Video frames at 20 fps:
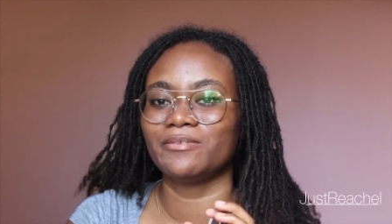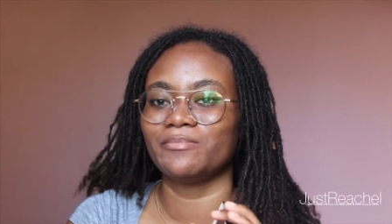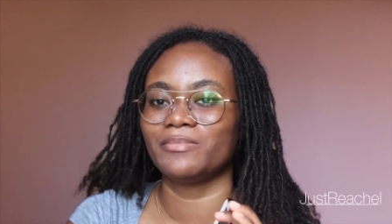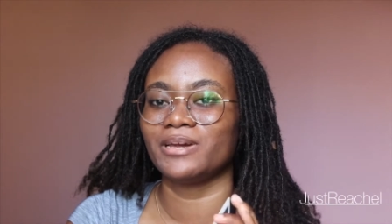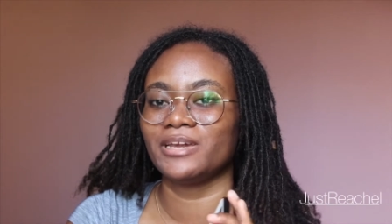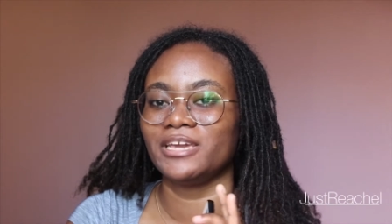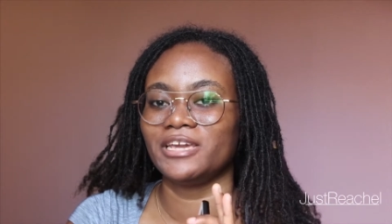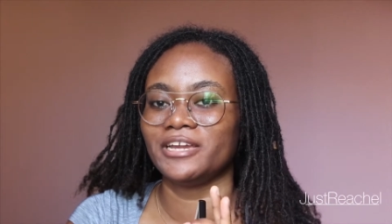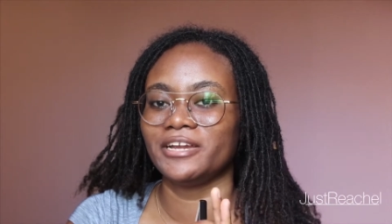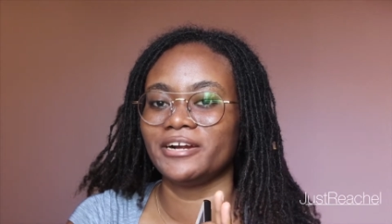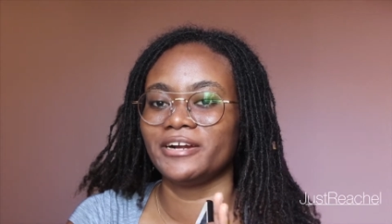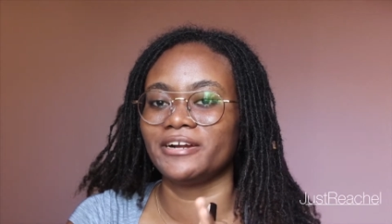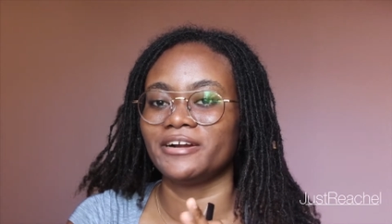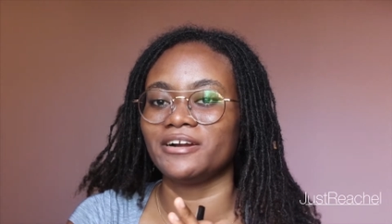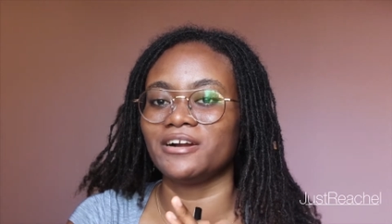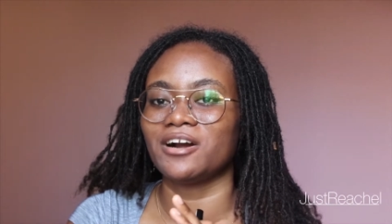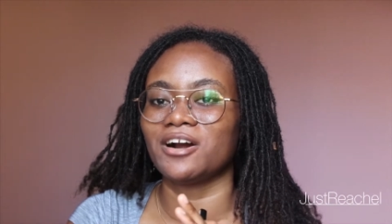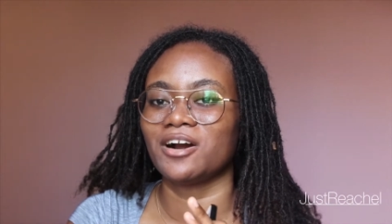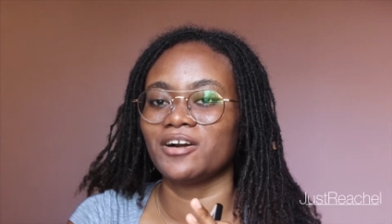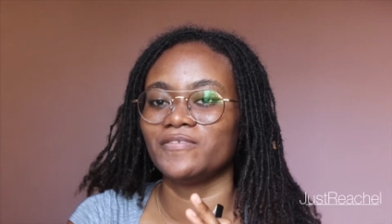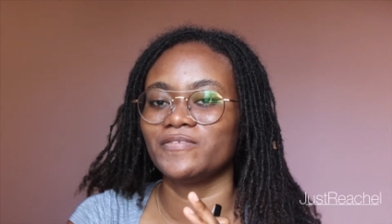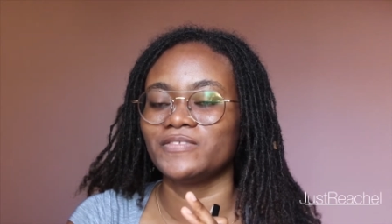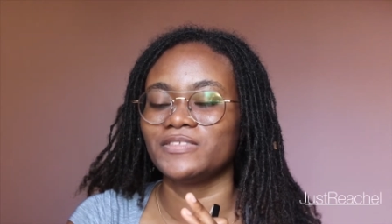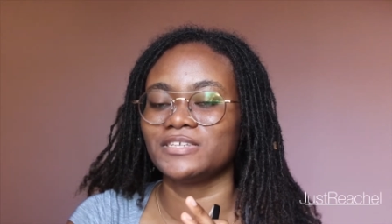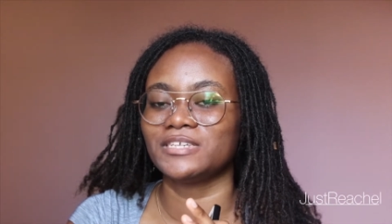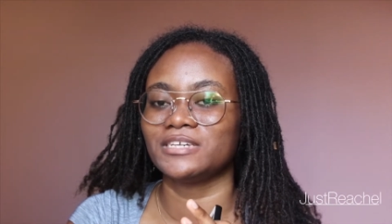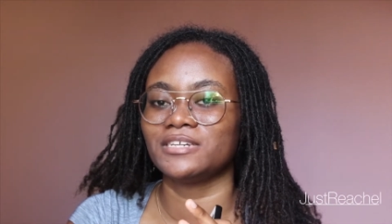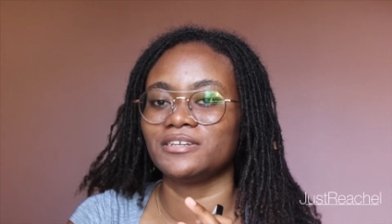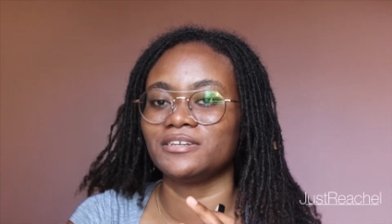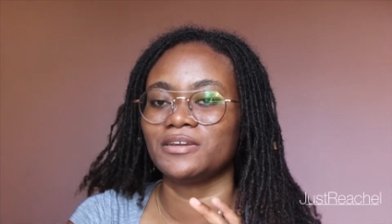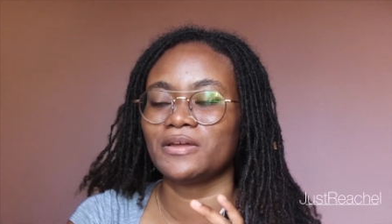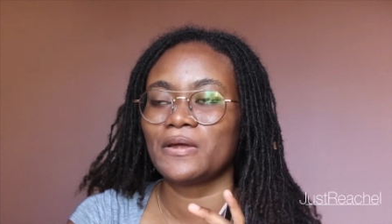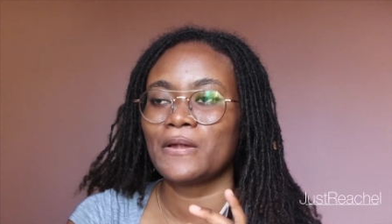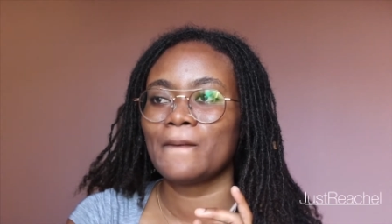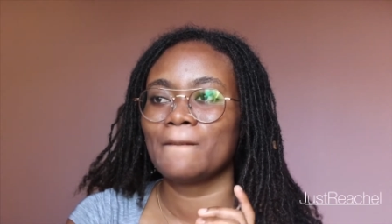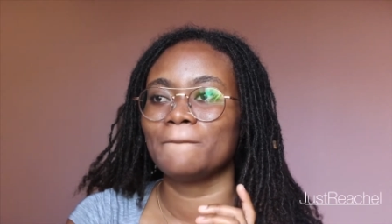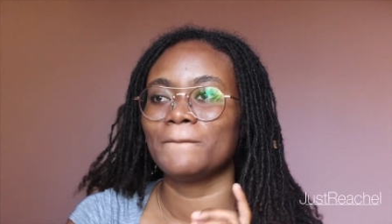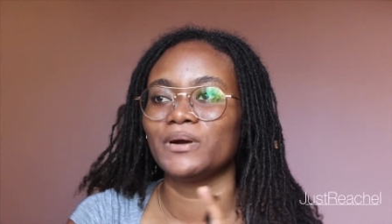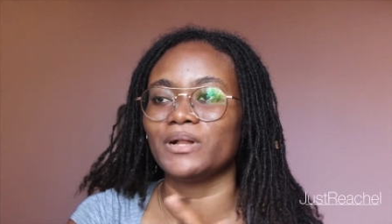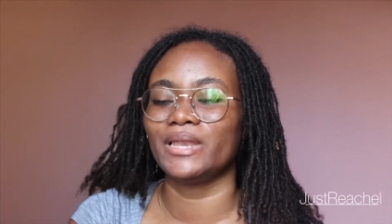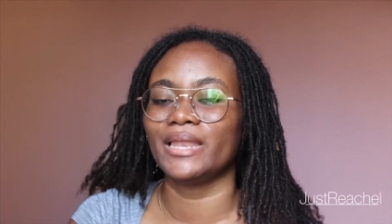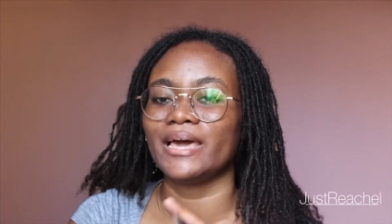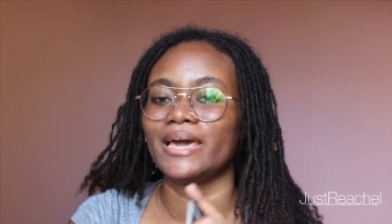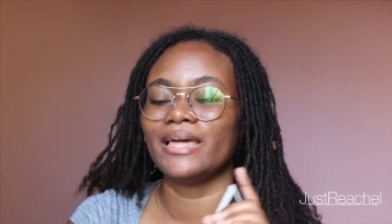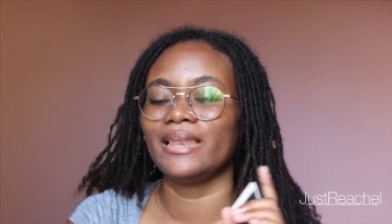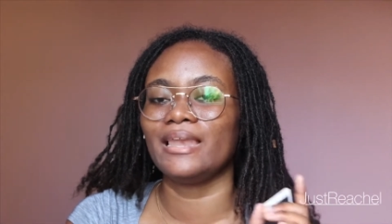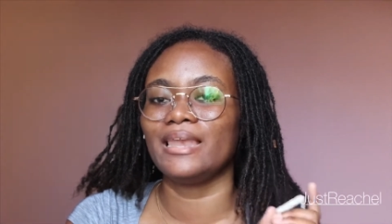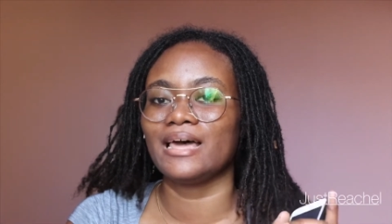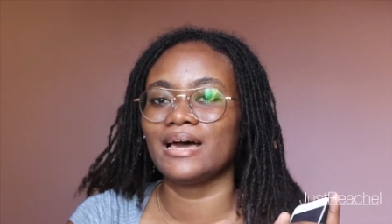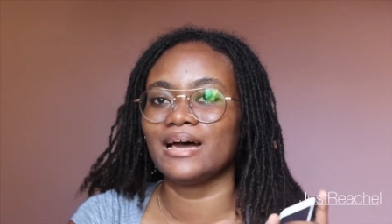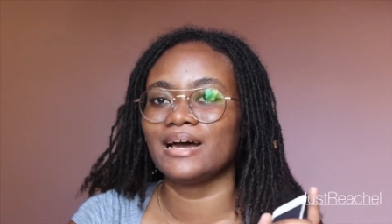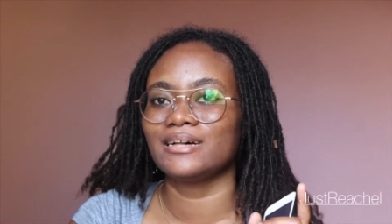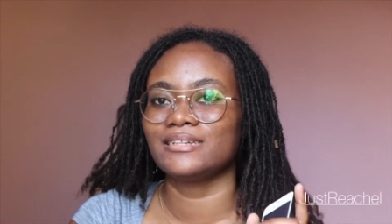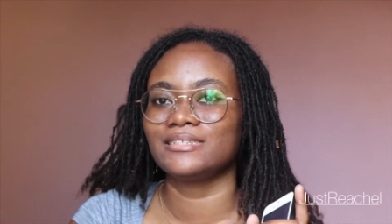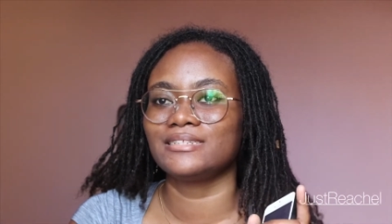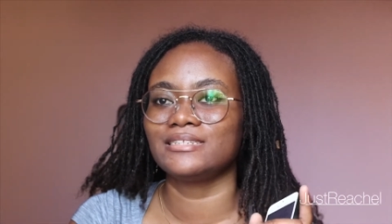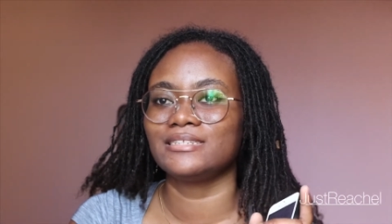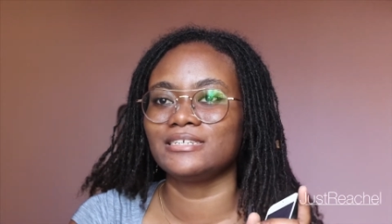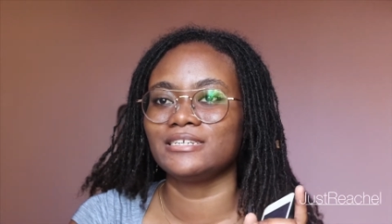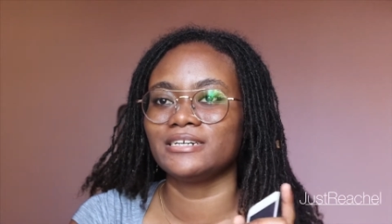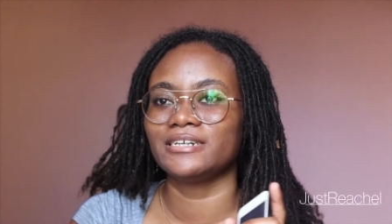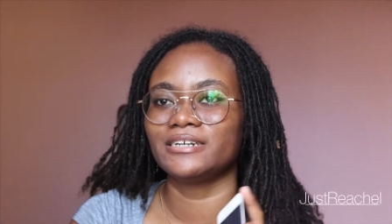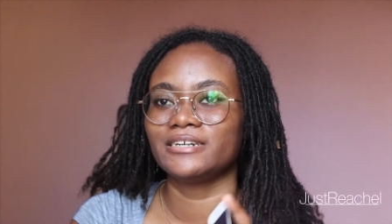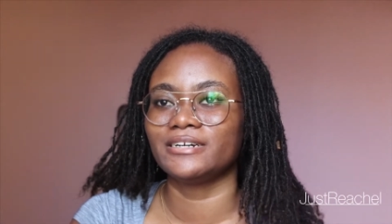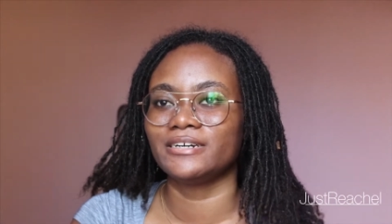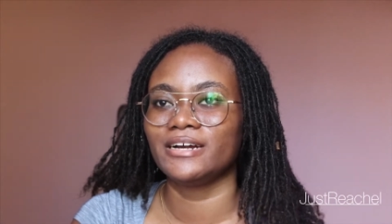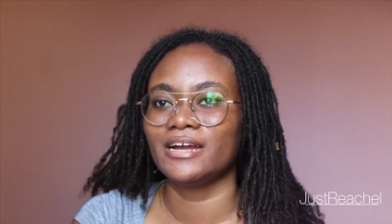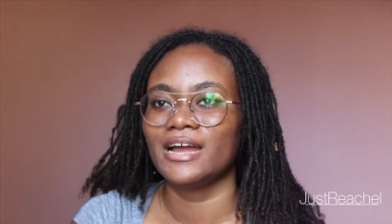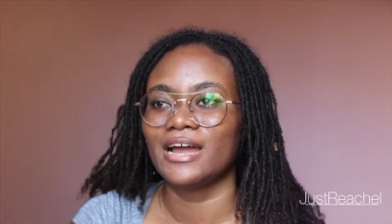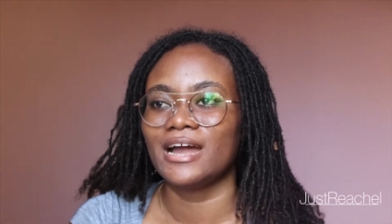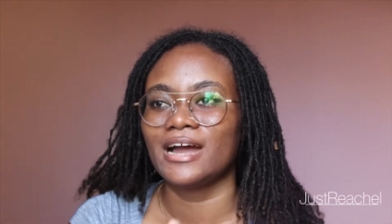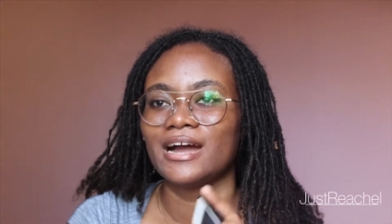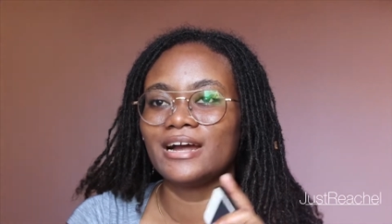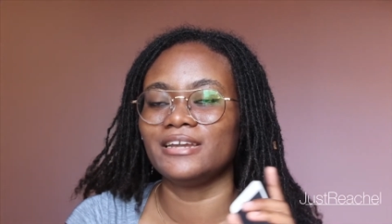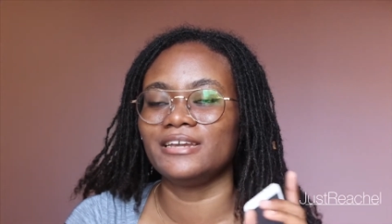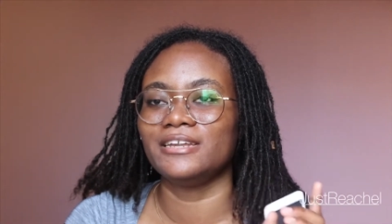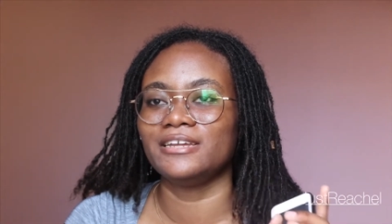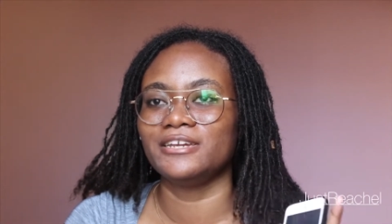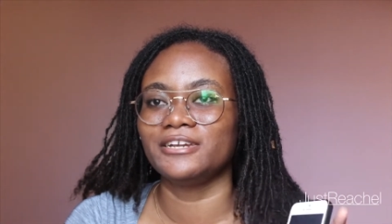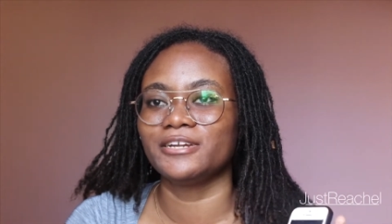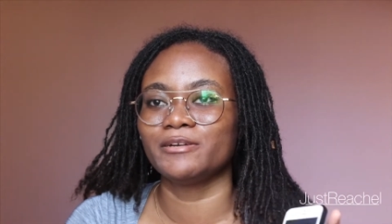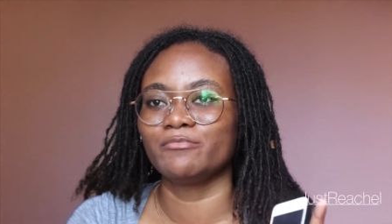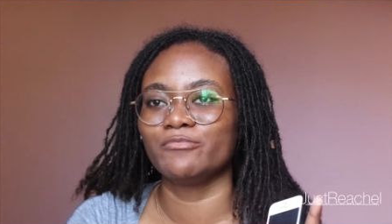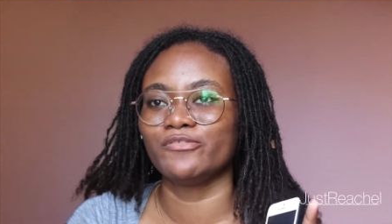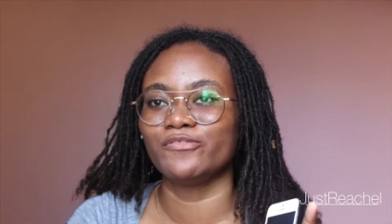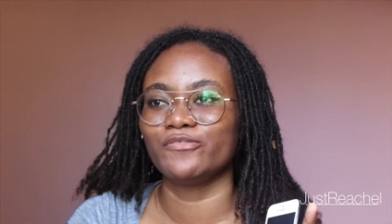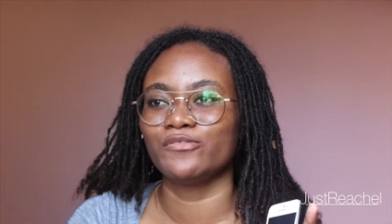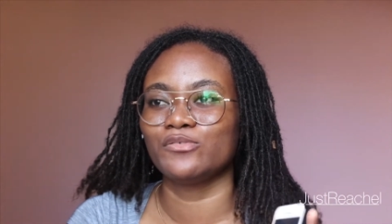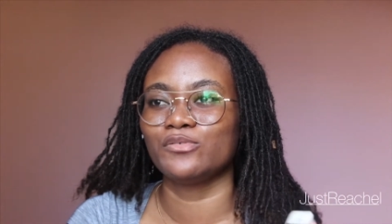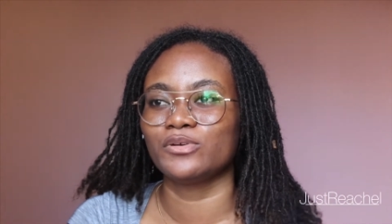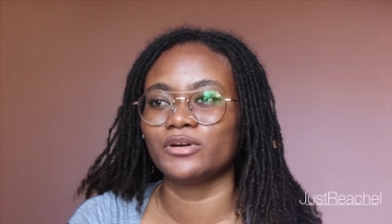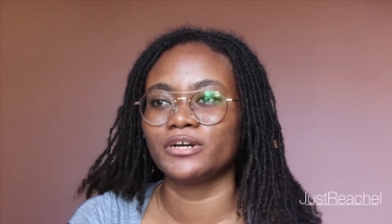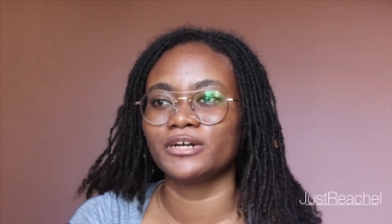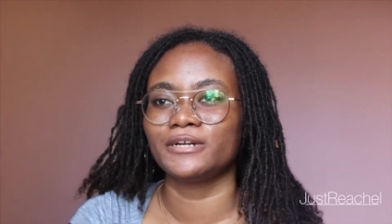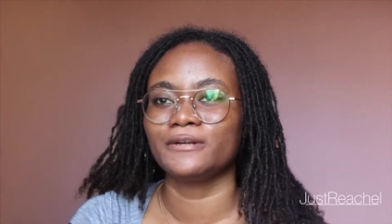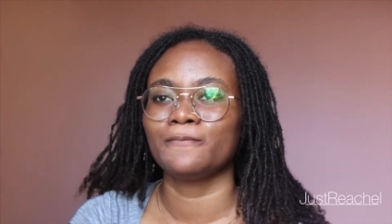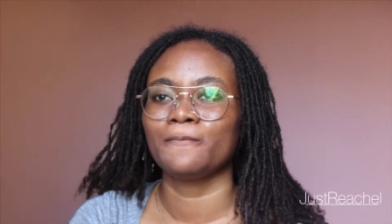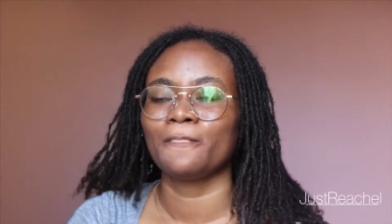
my hair often, but like last year and the year before,